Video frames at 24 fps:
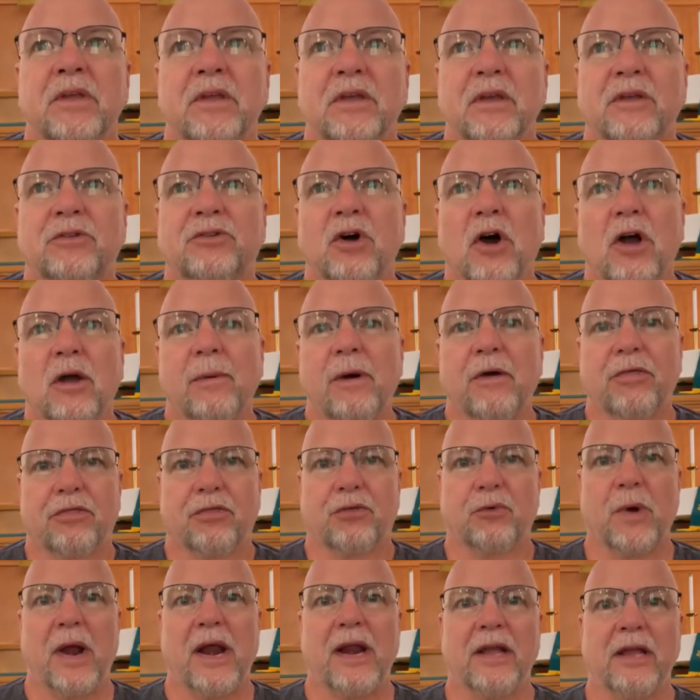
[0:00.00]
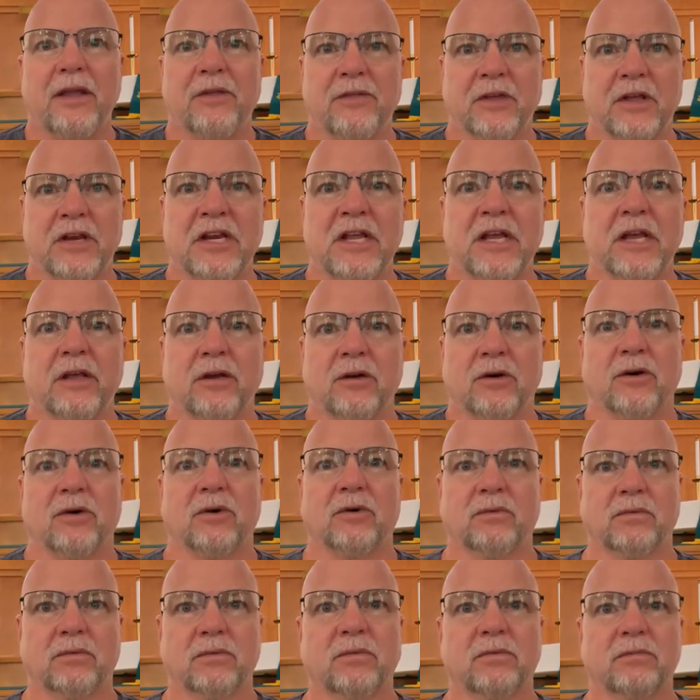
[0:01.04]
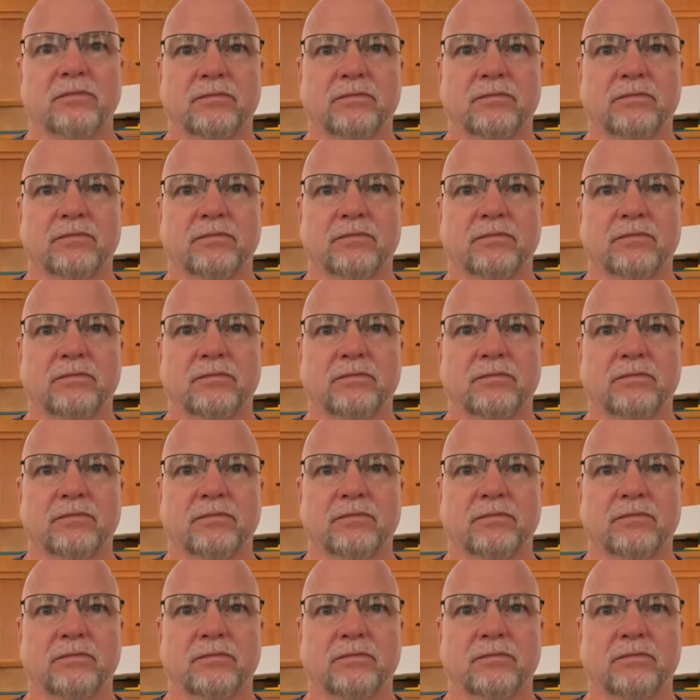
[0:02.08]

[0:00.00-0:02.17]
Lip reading: you talk about threading the needle